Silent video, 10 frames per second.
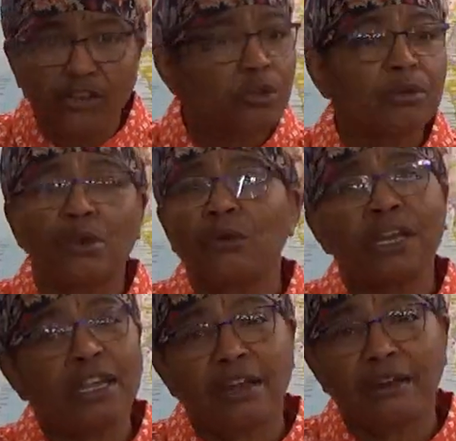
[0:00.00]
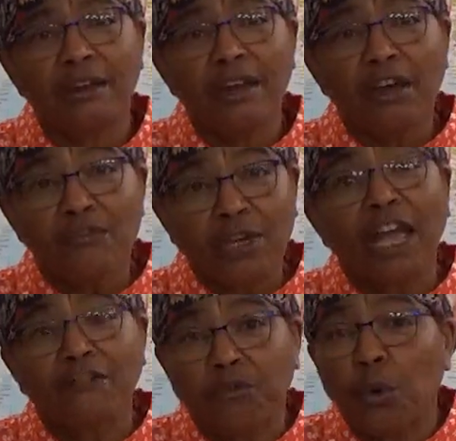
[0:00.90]
She was only here for
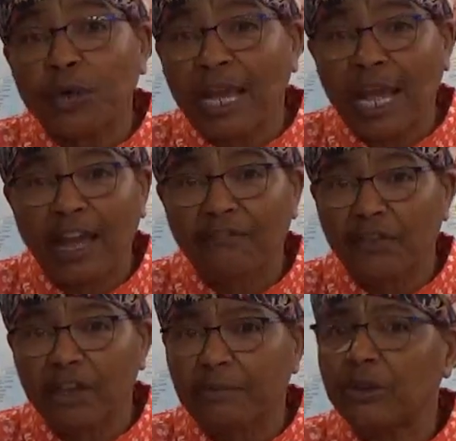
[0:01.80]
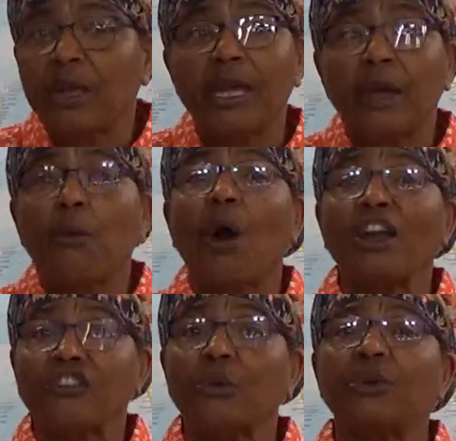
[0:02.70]
like four and a half years, but
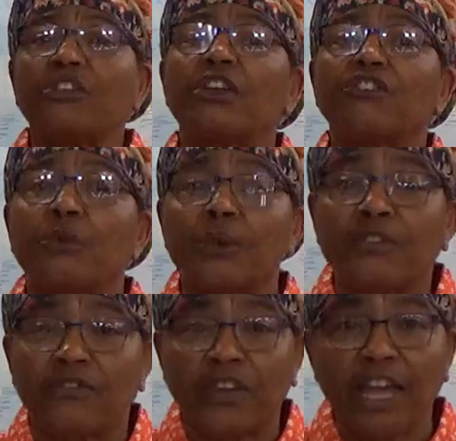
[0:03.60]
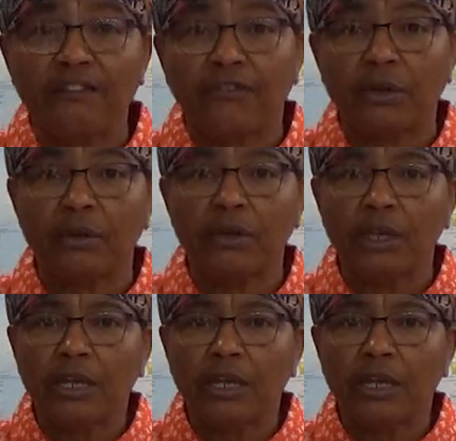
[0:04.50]
while she was here, she was faithful.